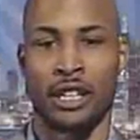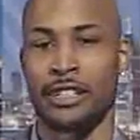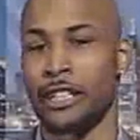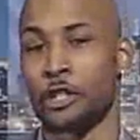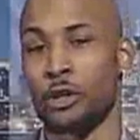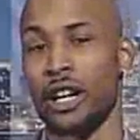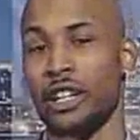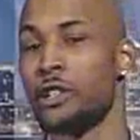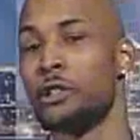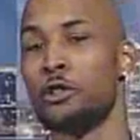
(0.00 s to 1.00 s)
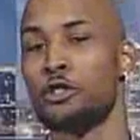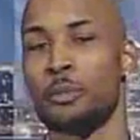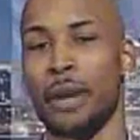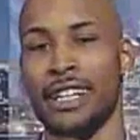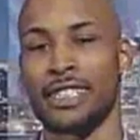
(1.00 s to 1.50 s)
the Detroit
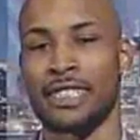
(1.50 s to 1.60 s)
News made a